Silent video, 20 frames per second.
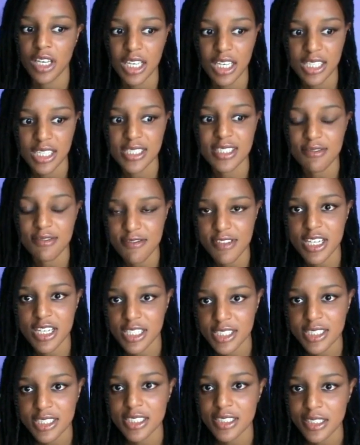is
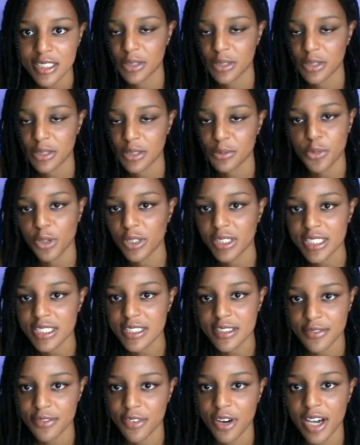invested in Wally's
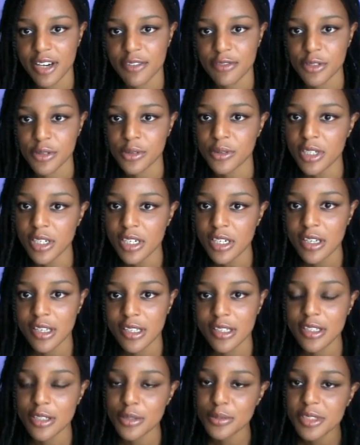survival,
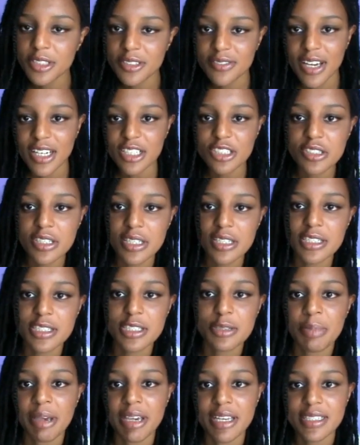that you would have actually
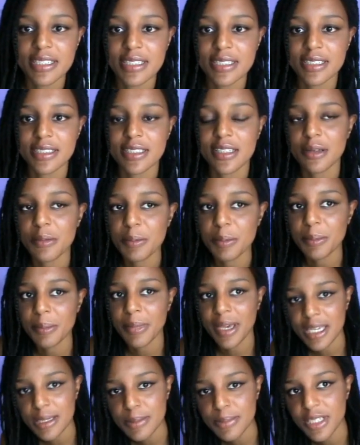expected that
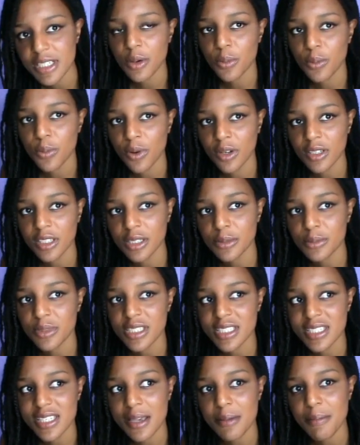maybe Wally would
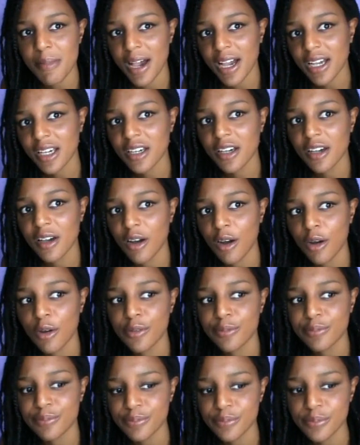sit back and go,
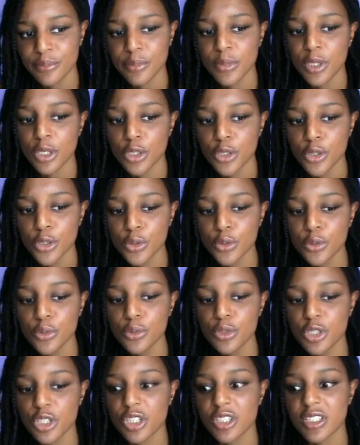
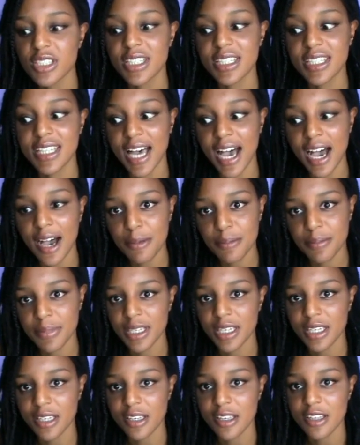who could that
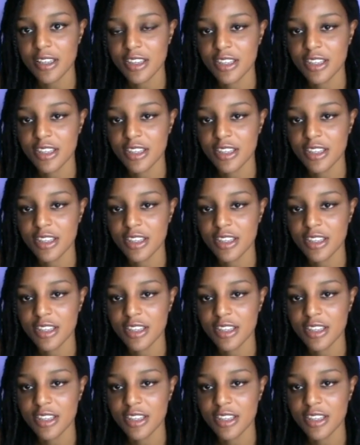be?